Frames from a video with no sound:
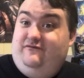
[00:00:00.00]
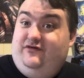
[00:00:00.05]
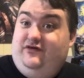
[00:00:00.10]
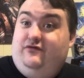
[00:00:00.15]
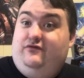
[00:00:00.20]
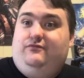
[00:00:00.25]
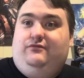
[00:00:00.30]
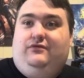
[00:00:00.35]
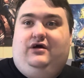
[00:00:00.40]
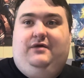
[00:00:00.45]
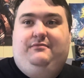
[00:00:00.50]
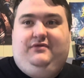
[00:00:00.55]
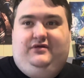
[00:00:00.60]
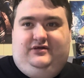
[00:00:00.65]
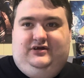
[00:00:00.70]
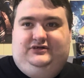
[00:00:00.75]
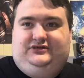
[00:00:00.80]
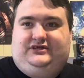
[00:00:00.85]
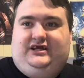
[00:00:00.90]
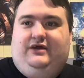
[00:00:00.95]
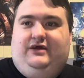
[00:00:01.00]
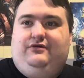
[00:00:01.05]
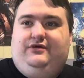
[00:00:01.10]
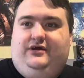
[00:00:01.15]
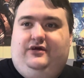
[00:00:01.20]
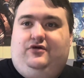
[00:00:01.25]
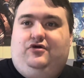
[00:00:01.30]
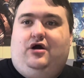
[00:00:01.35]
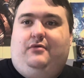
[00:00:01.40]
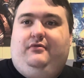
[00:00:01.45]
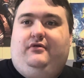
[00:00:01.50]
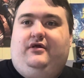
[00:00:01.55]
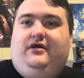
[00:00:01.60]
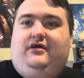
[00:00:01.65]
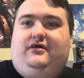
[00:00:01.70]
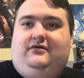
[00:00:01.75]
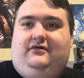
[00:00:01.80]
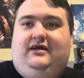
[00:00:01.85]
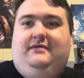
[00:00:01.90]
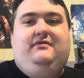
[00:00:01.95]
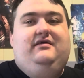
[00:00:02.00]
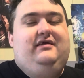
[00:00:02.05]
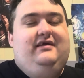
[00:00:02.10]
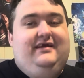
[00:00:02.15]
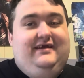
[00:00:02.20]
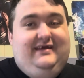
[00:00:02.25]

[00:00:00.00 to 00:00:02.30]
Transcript: with mine because I will get a copyright claim